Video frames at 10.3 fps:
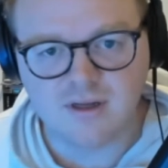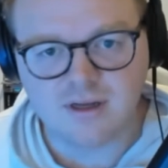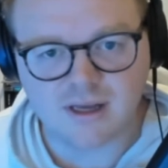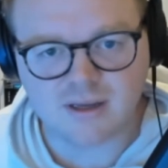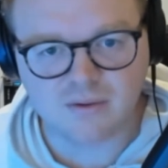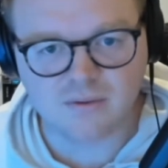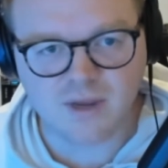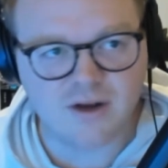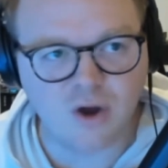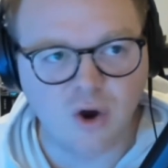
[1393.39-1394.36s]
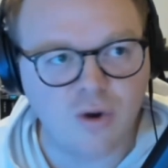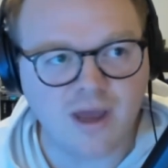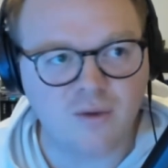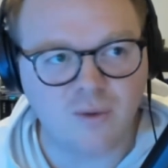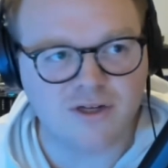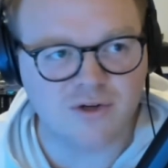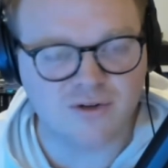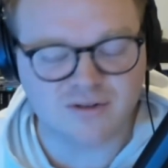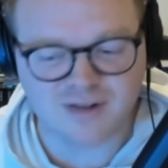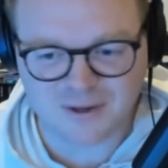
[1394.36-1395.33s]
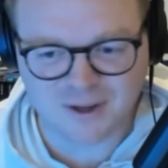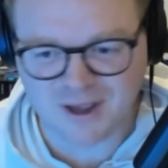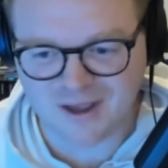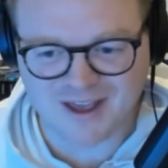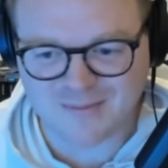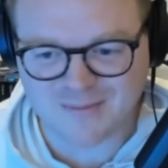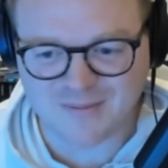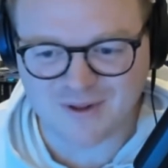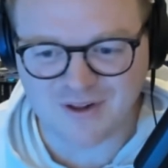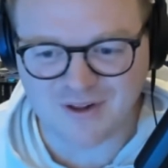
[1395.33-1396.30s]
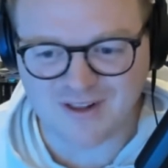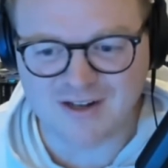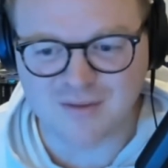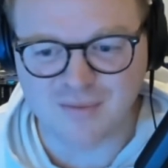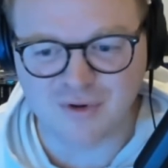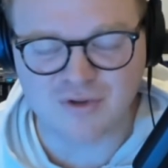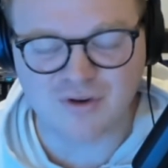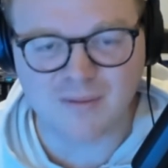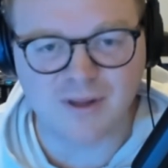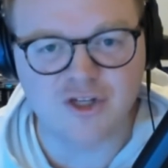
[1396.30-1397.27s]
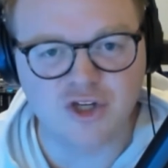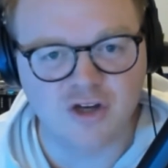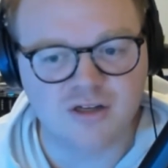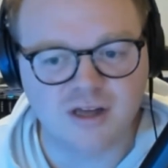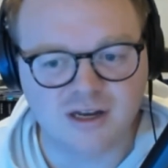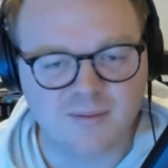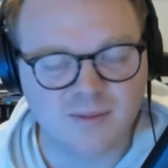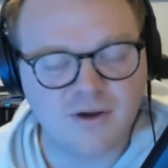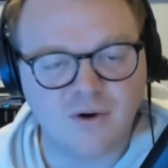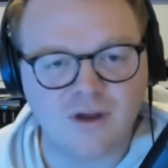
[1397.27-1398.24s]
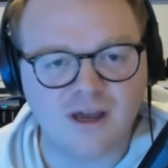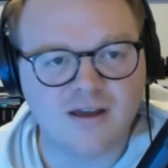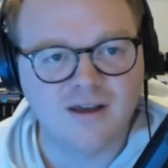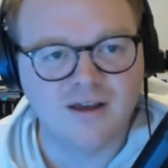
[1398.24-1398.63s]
like in the Hogak winter, like as people call it at the Pro Tour, I played Junt. I didn't play Hogak.